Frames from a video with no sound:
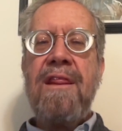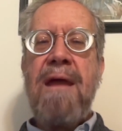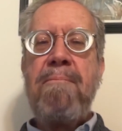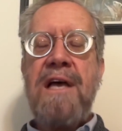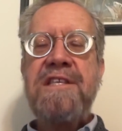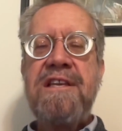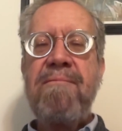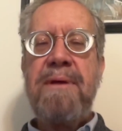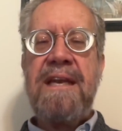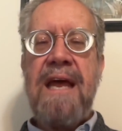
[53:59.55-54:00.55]
They must
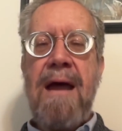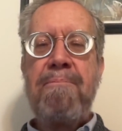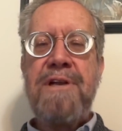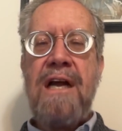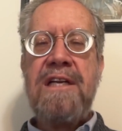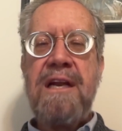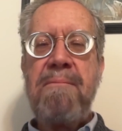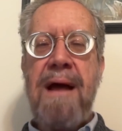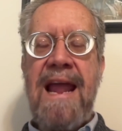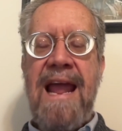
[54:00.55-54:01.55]
have been abducted
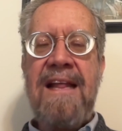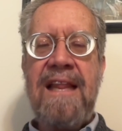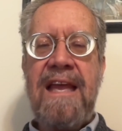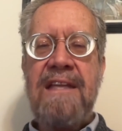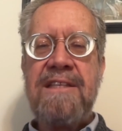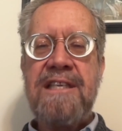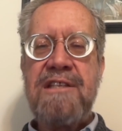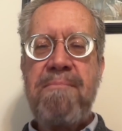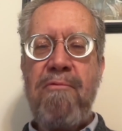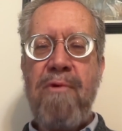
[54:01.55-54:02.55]
by aliens,
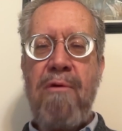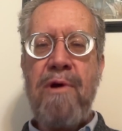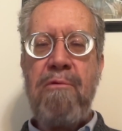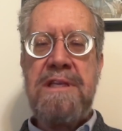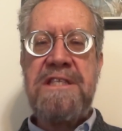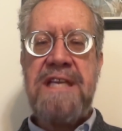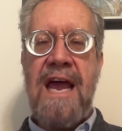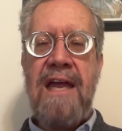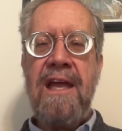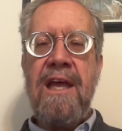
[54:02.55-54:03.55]
is what we would
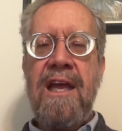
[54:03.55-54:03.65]
say.